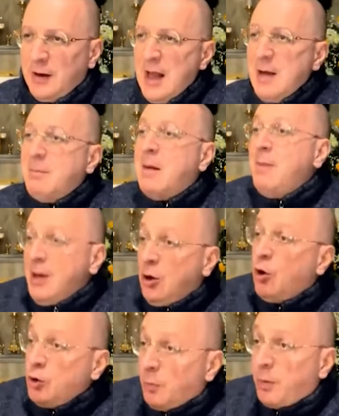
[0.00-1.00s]
The
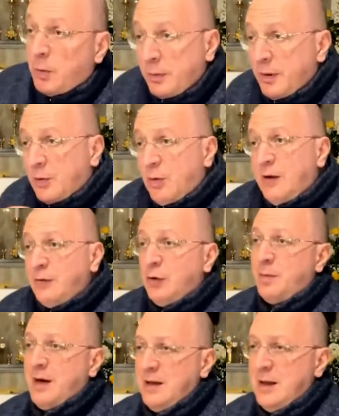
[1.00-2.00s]
adenochrome, you
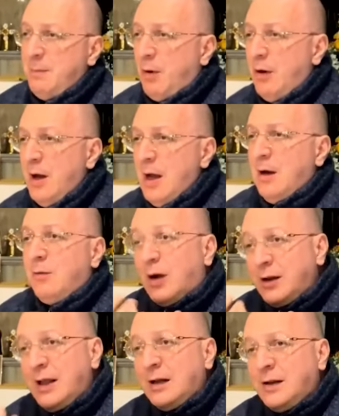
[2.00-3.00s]
remember, the
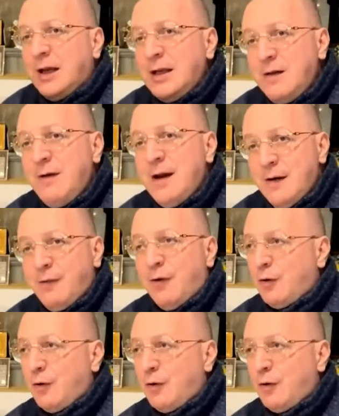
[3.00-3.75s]
American actors and